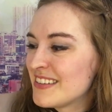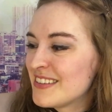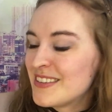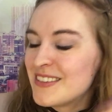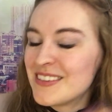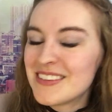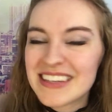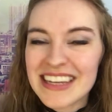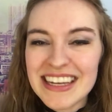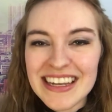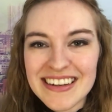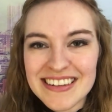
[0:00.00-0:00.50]

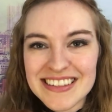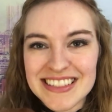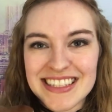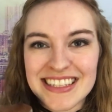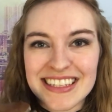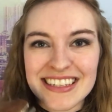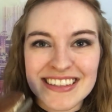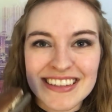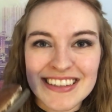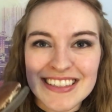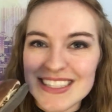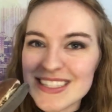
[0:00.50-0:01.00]
who cares?
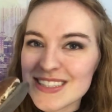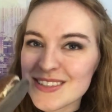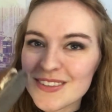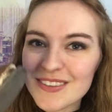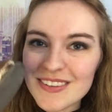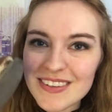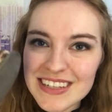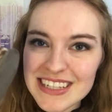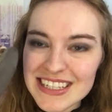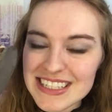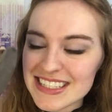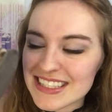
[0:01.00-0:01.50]
Like, the
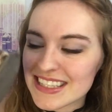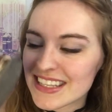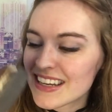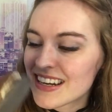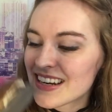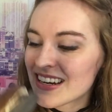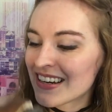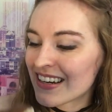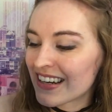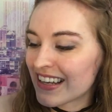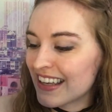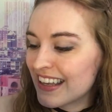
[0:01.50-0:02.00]
story is
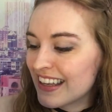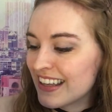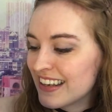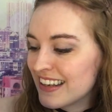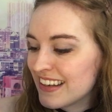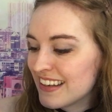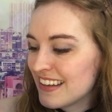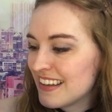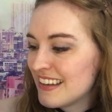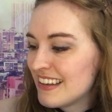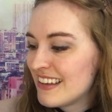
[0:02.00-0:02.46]
there and